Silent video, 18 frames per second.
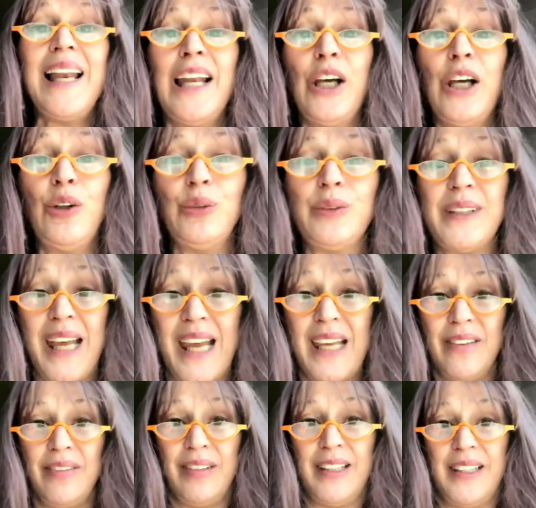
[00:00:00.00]
Hello,
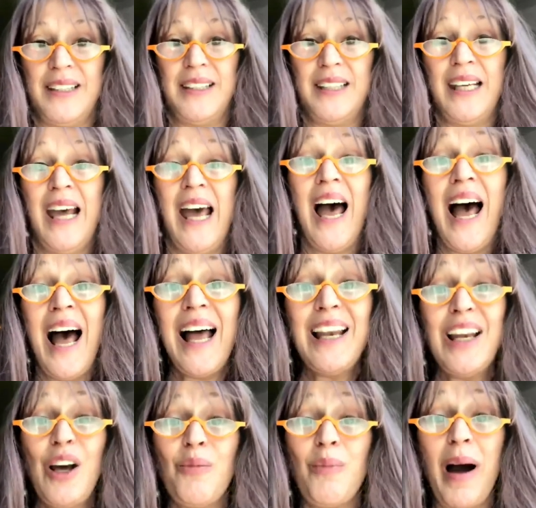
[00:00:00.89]
David.
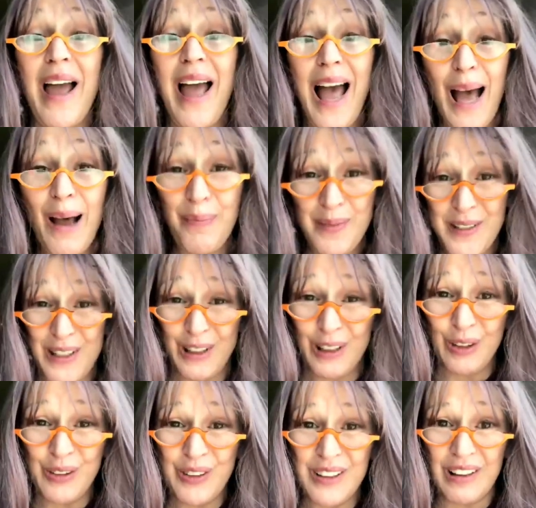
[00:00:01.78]
Hello, my
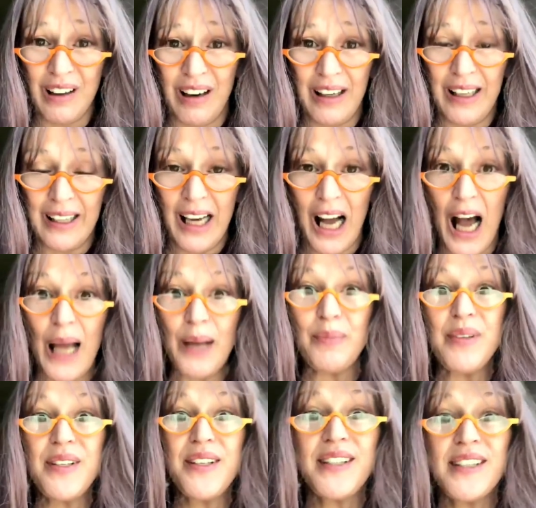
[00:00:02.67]
absolute darling.
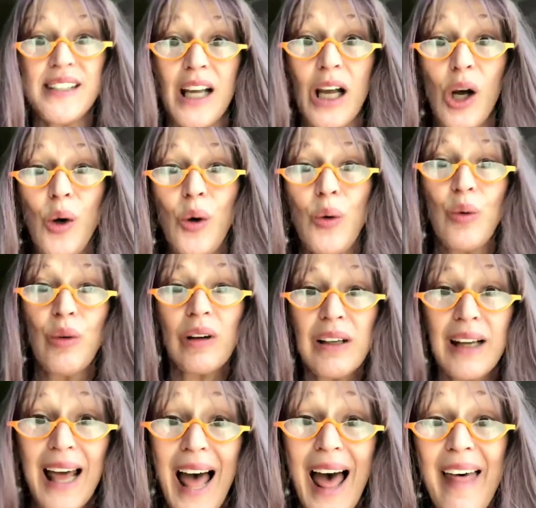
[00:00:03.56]
I'm so
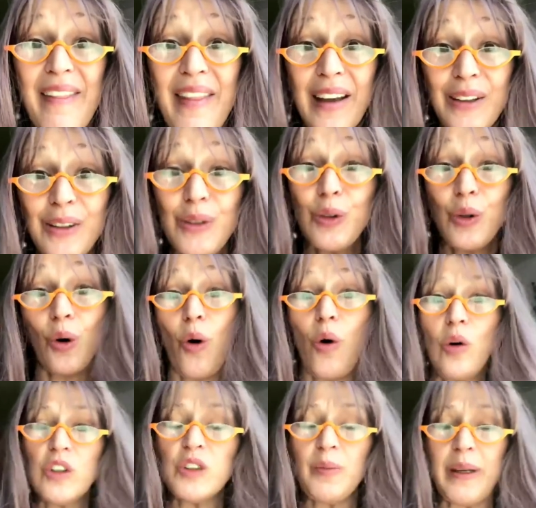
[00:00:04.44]
glad that you
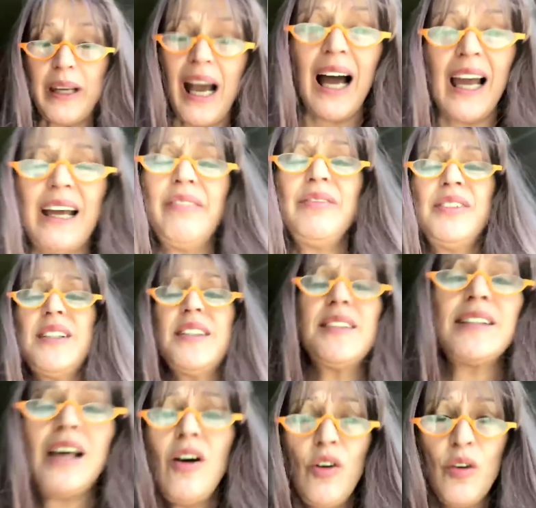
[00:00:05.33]
called me. I have
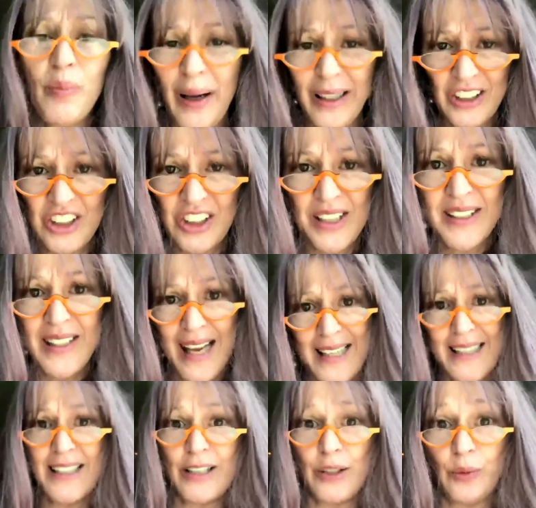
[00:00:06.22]
so much to
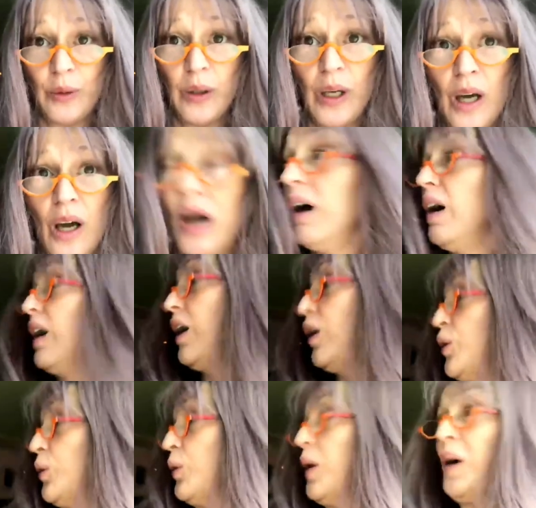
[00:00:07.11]
say to you.
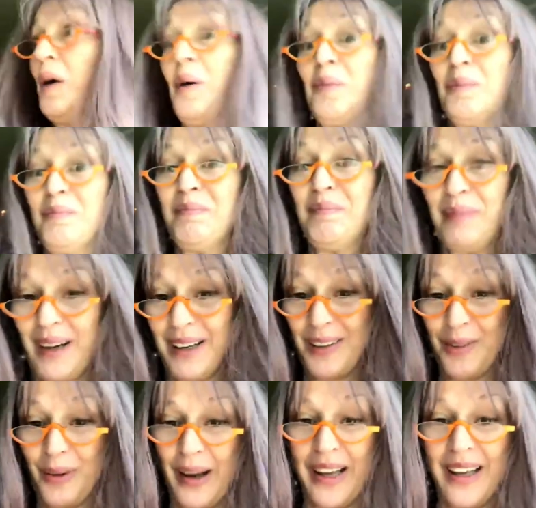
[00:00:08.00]
Oh, by
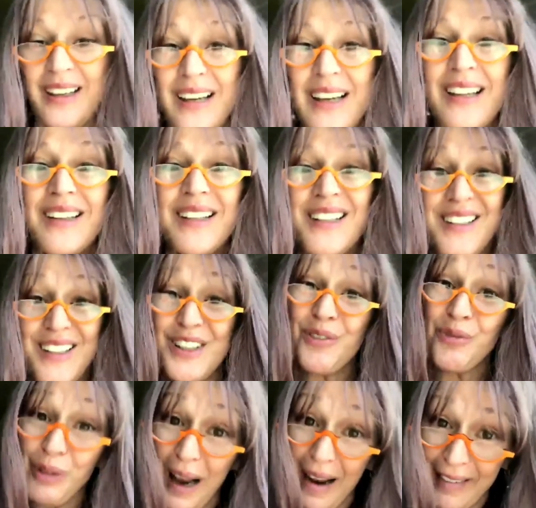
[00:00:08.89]
the way, this
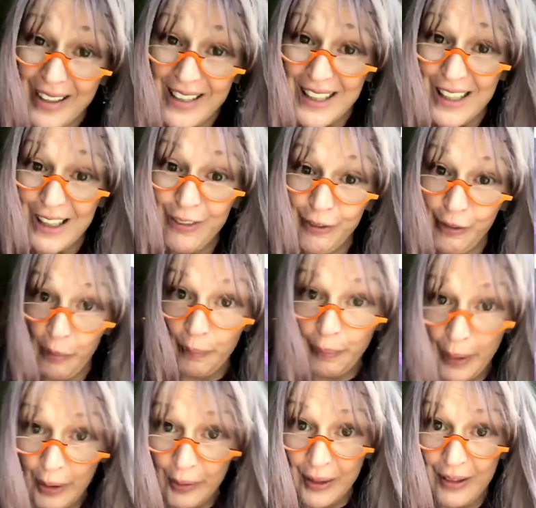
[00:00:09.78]
is Rarity from
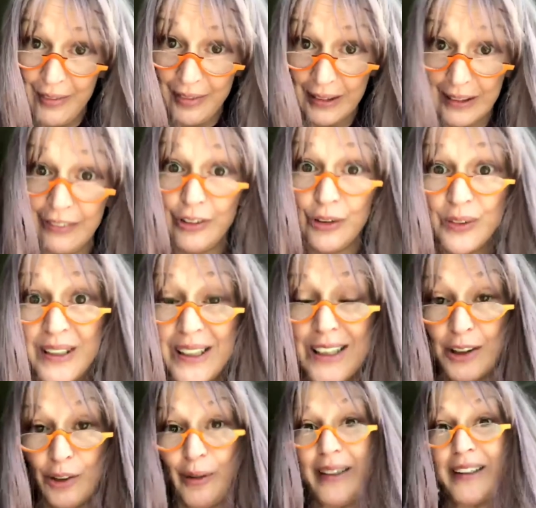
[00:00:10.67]
Ponyville, if you
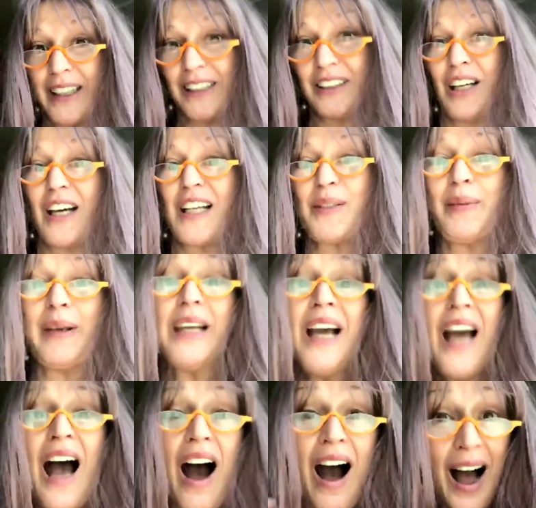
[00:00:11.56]
didn't recognise me.
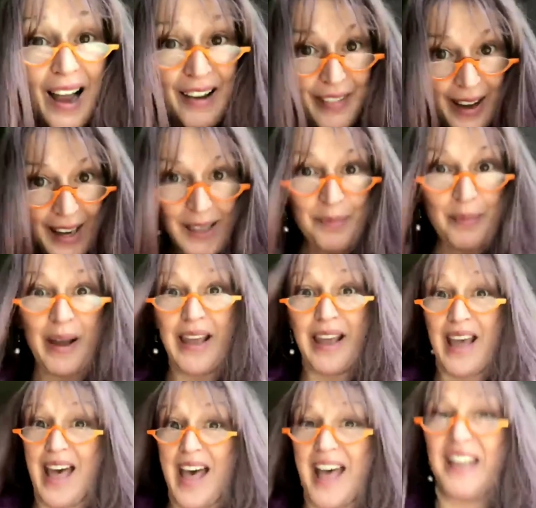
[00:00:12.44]
I've had my
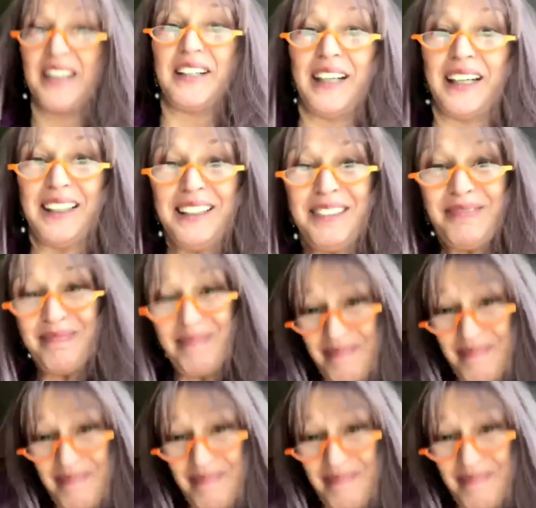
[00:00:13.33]
hair done.